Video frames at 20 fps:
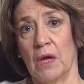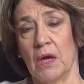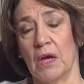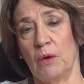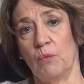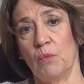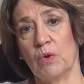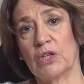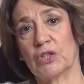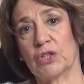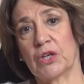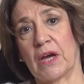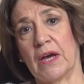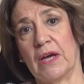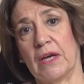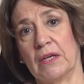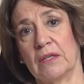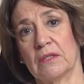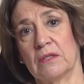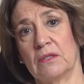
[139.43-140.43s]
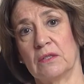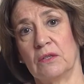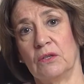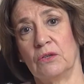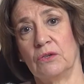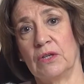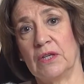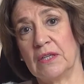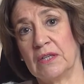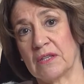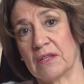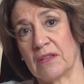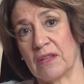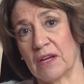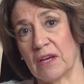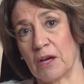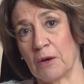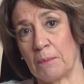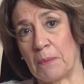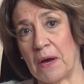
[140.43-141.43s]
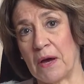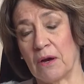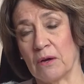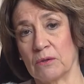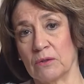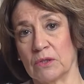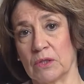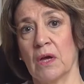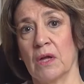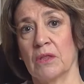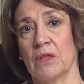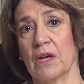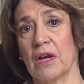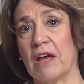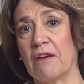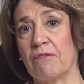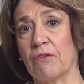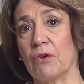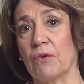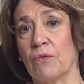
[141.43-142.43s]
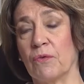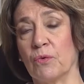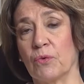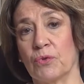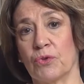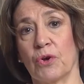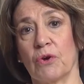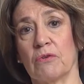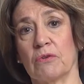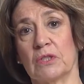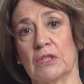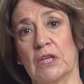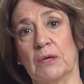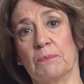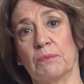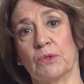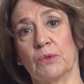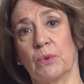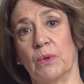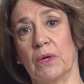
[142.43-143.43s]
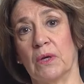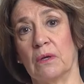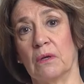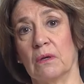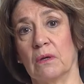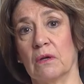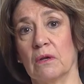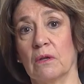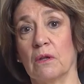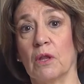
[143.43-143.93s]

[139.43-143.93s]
In which case you need to think about the level of authority between